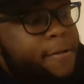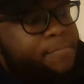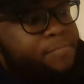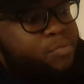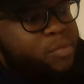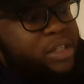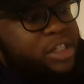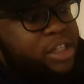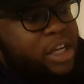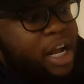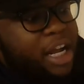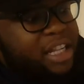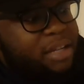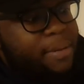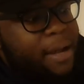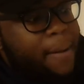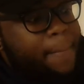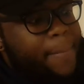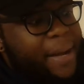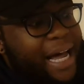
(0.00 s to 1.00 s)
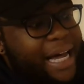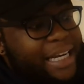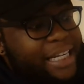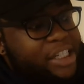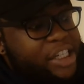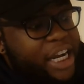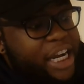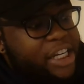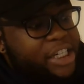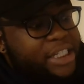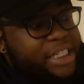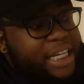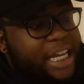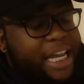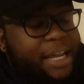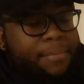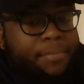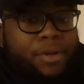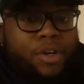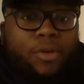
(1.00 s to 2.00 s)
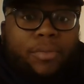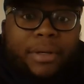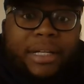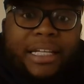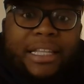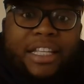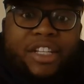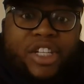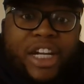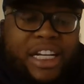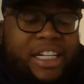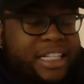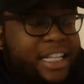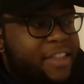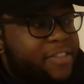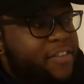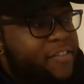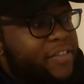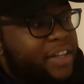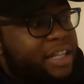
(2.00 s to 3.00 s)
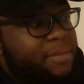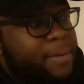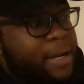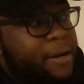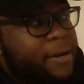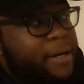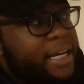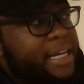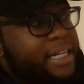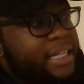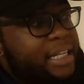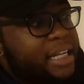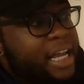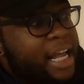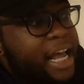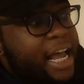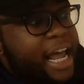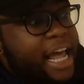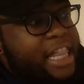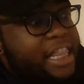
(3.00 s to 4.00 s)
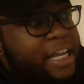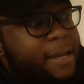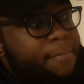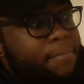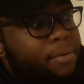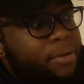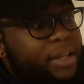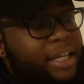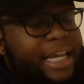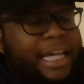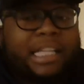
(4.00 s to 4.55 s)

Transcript: which talks about body changes and puberty, the changes that they've experienced, and then bullying.